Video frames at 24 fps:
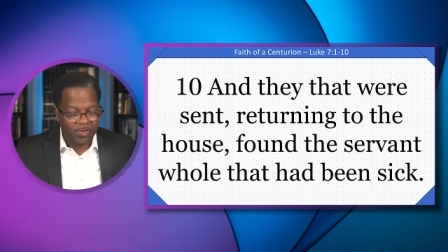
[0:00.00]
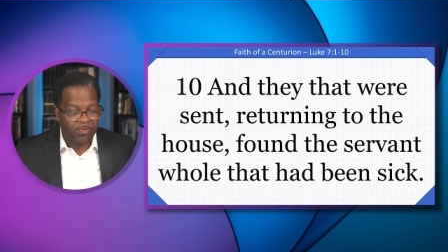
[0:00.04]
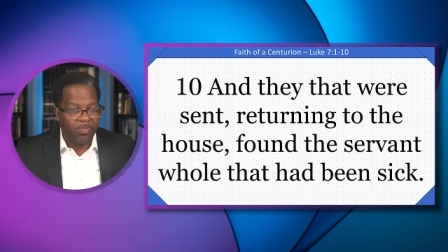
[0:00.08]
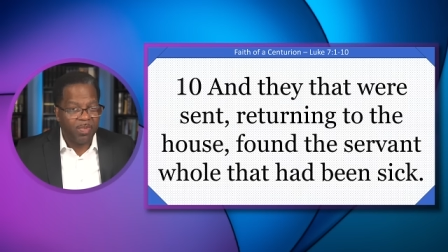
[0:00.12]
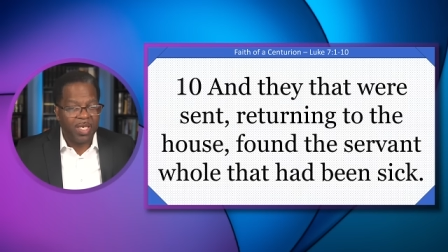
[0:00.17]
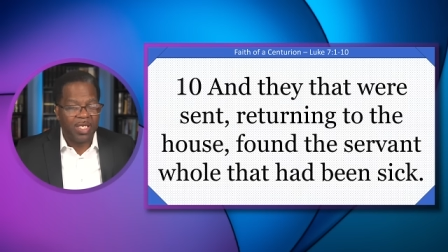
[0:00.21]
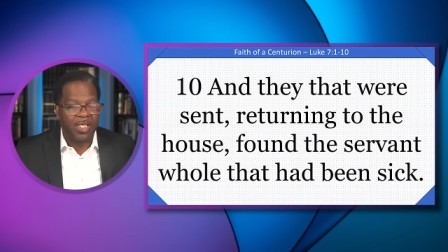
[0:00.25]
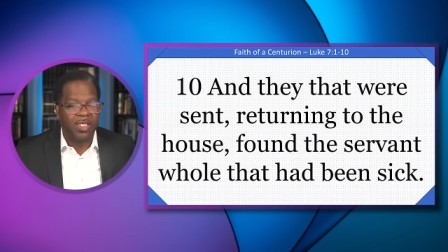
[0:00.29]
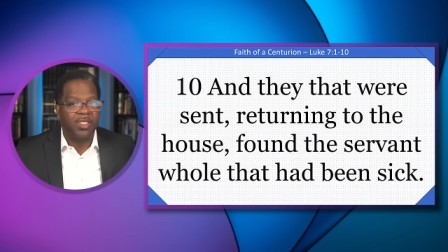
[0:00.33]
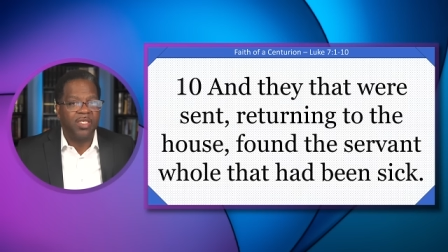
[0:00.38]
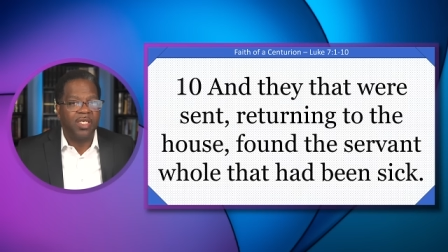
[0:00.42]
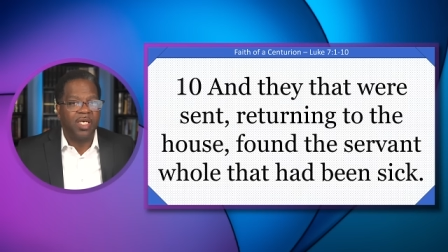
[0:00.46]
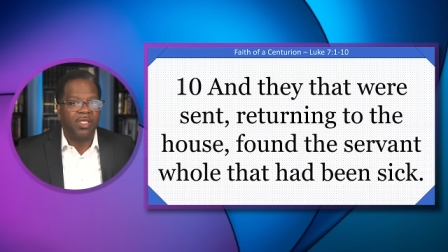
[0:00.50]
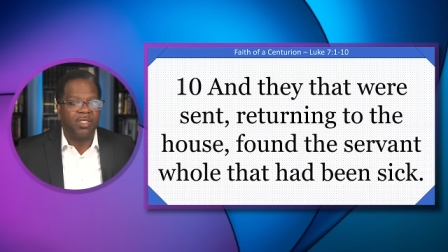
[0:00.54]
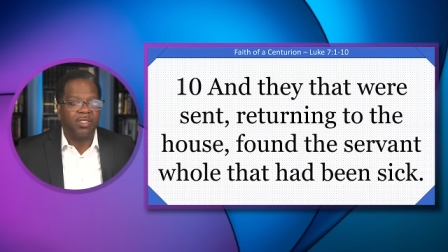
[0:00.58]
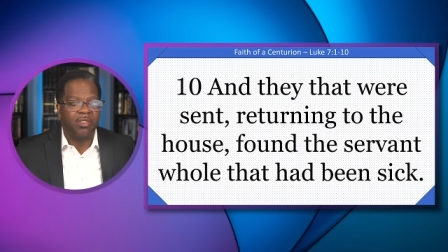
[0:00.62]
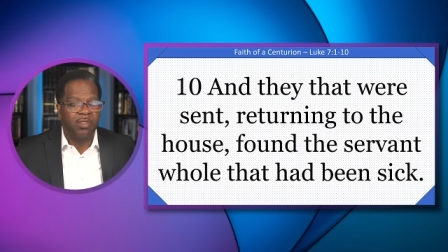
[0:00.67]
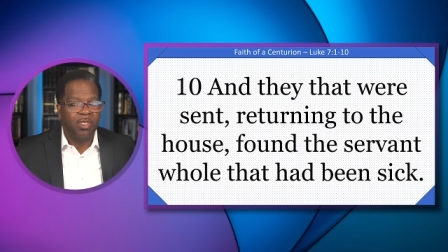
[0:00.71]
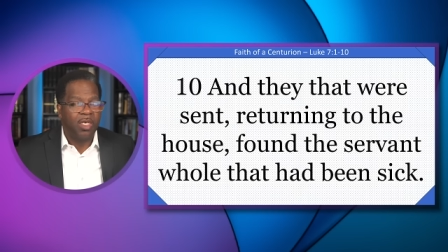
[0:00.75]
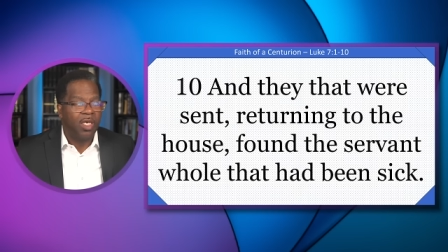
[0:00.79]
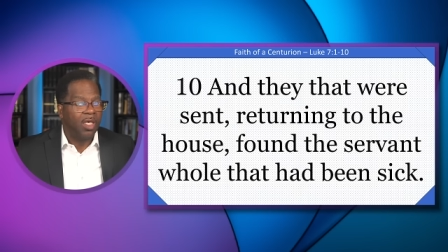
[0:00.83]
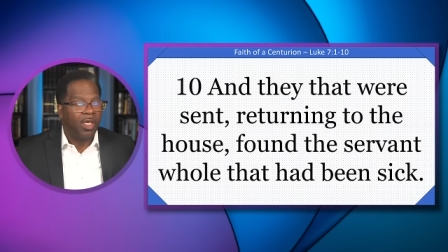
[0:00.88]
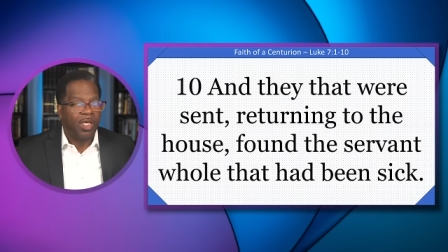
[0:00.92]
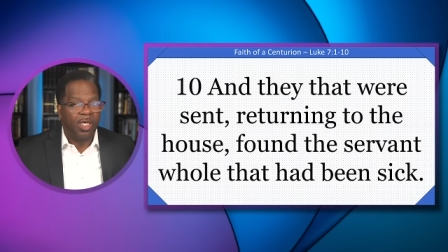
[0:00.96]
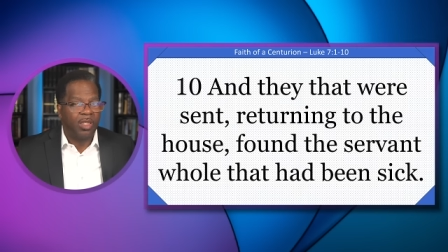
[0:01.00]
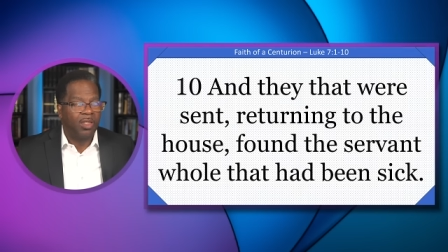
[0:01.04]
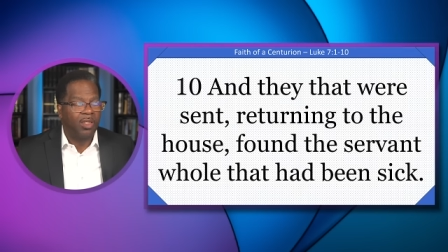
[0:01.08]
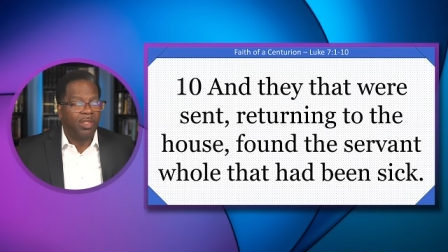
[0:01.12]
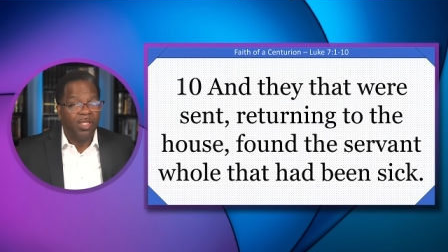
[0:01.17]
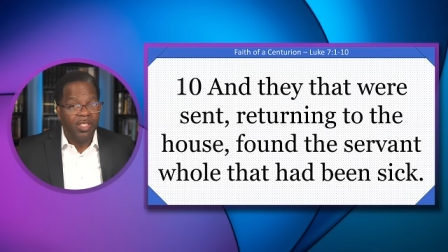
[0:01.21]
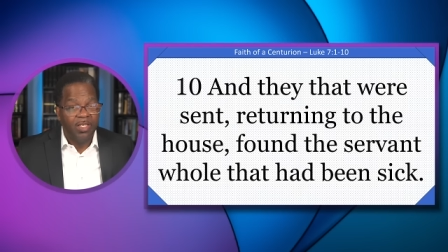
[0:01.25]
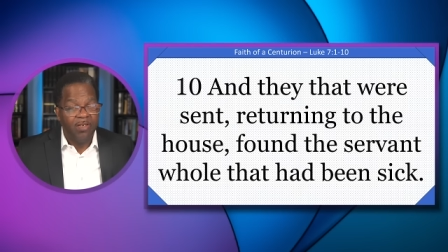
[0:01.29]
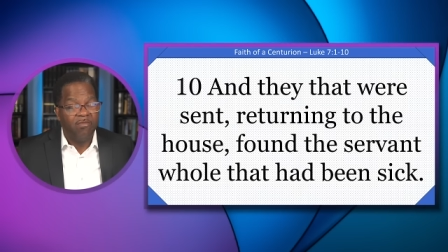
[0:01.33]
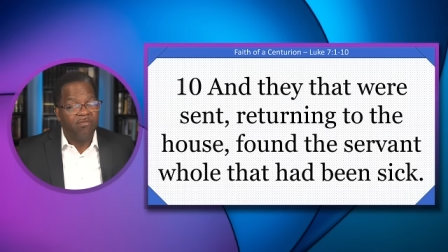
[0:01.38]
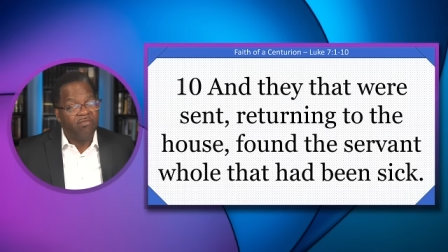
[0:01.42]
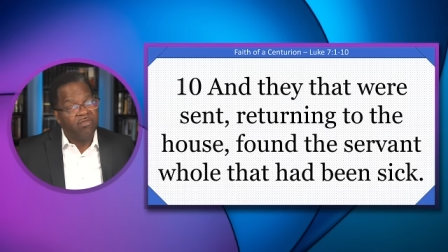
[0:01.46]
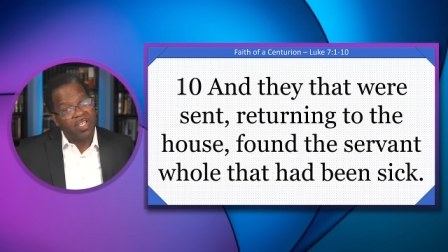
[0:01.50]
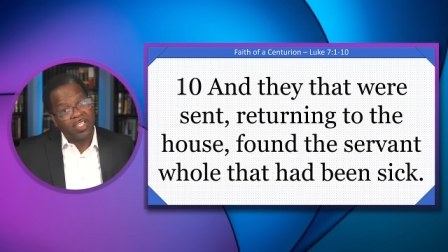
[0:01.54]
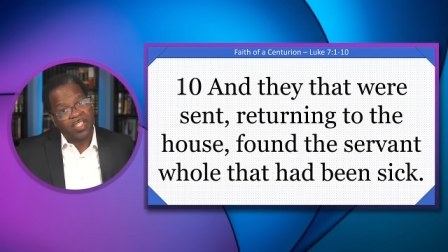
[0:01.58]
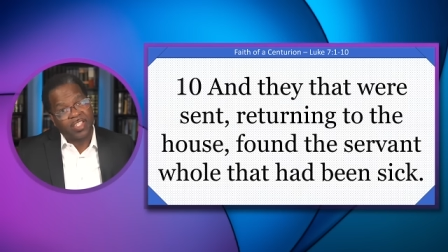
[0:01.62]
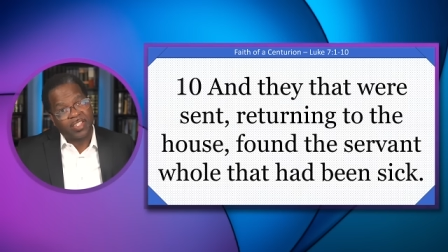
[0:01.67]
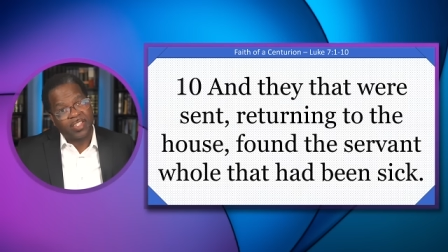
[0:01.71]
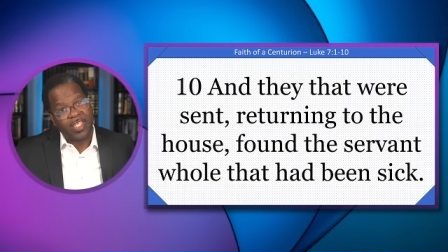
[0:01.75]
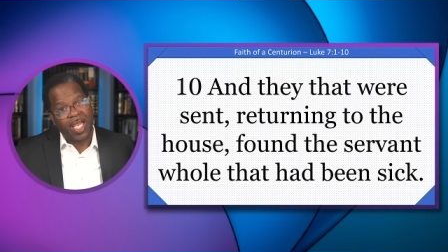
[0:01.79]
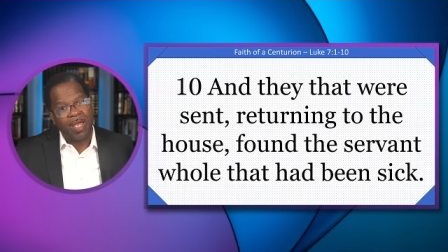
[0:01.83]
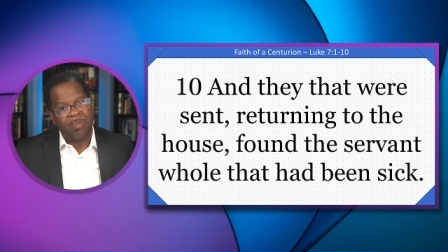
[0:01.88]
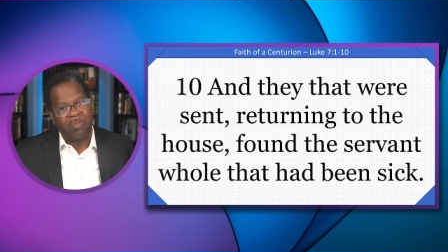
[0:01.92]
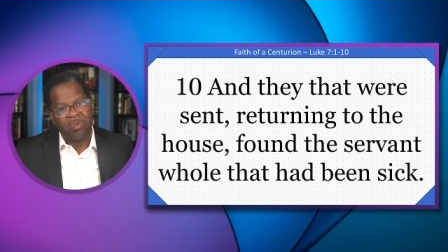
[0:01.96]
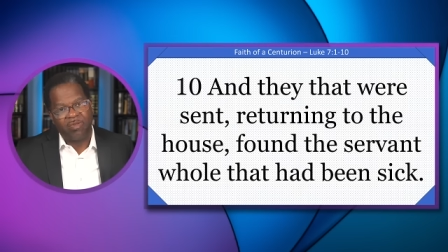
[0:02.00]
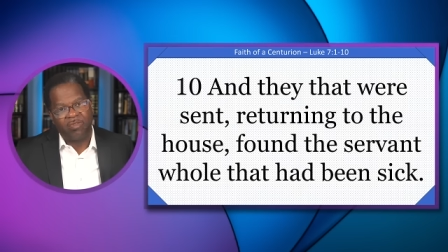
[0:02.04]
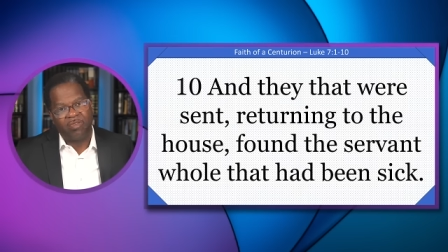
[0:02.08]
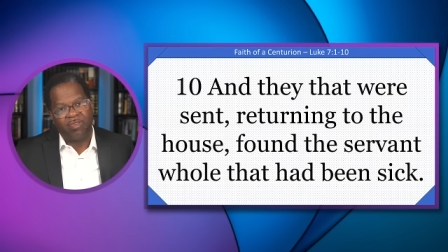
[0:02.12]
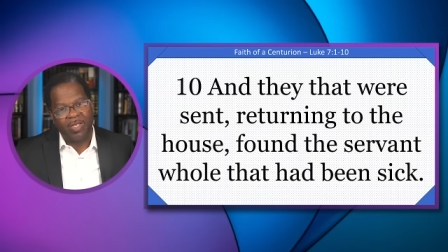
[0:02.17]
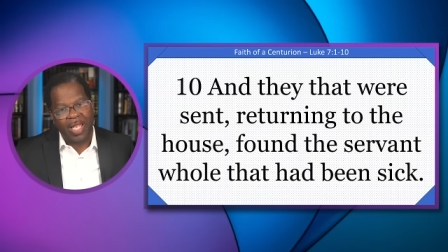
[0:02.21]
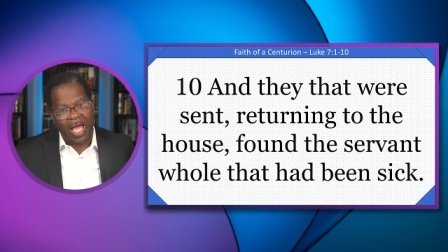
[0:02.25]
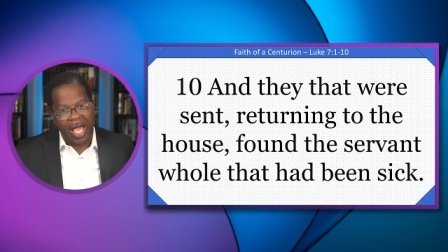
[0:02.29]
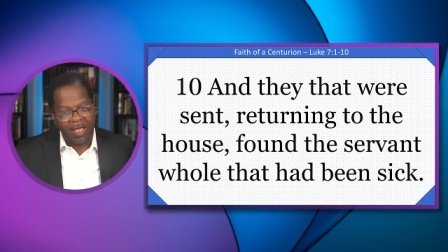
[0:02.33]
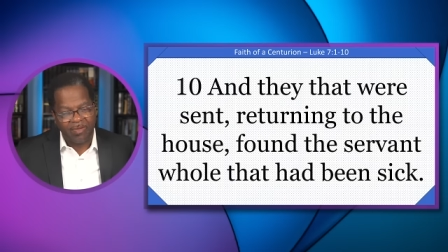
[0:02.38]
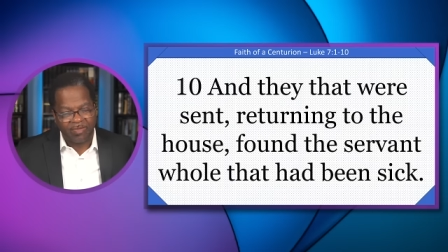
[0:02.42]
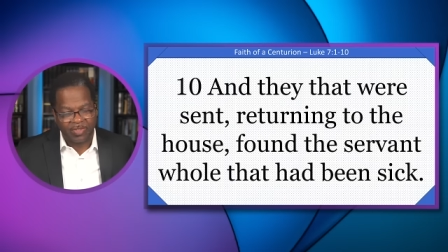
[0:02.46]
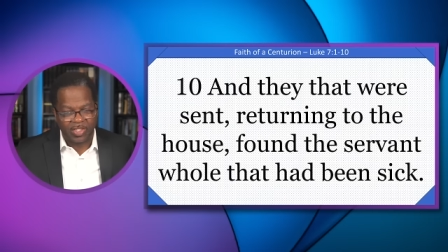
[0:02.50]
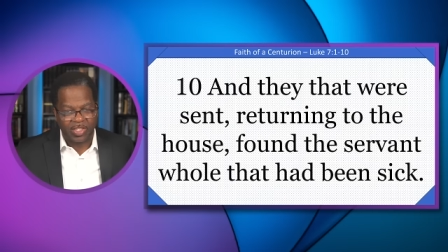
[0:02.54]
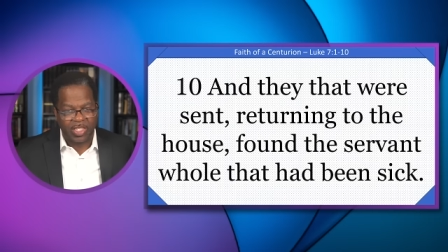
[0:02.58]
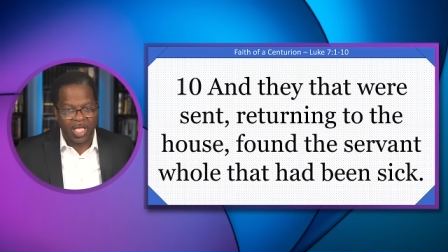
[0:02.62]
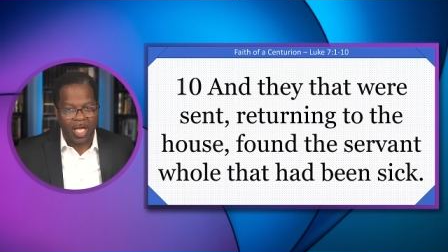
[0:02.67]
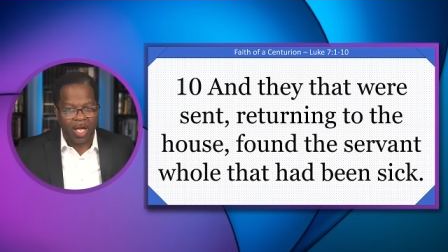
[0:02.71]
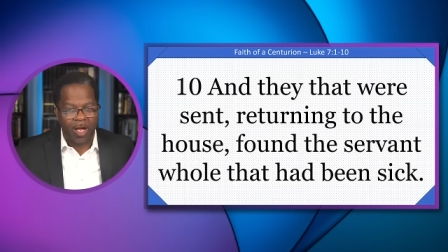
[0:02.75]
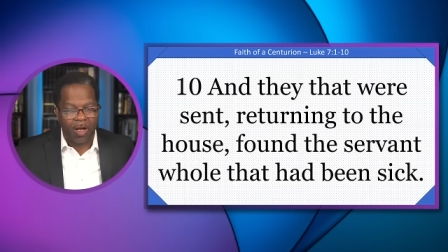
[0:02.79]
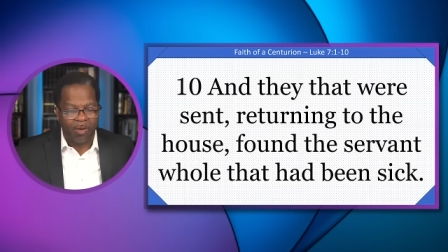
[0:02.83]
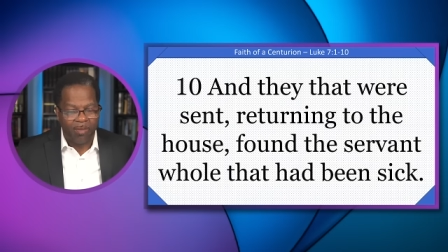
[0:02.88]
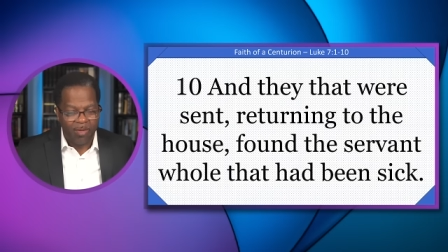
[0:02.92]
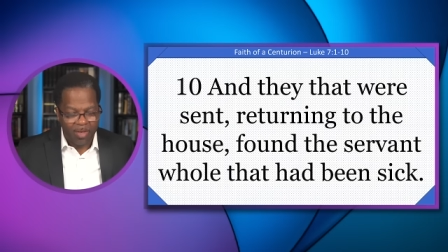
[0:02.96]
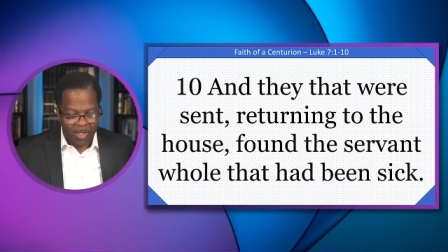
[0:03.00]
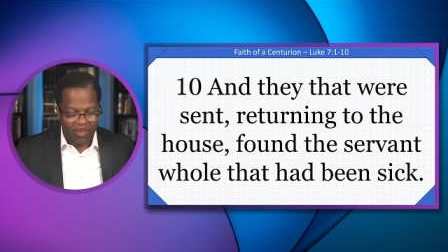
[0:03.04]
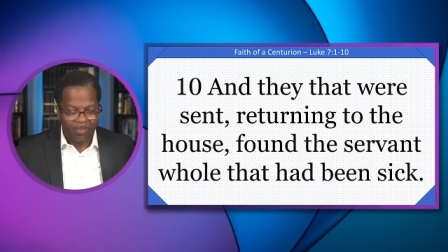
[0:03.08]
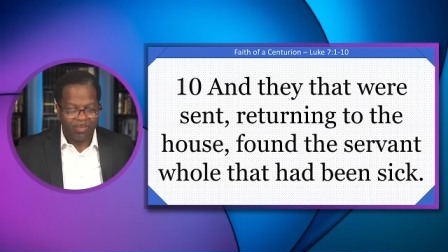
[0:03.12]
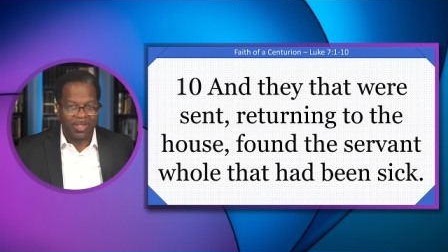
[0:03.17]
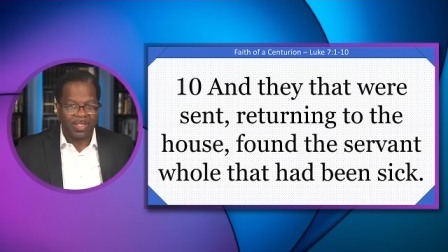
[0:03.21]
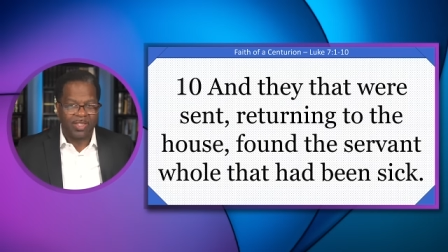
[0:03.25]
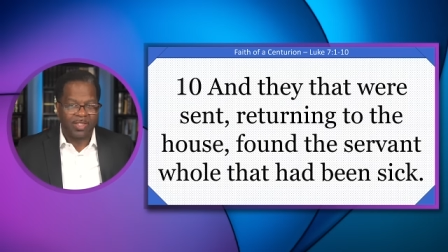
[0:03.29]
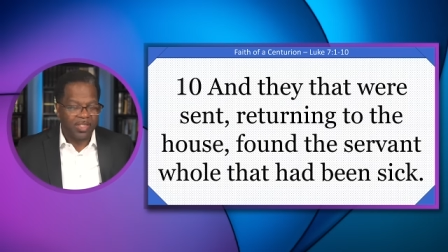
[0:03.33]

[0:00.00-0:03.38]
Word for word: This man doesn't live this type of lifestyle,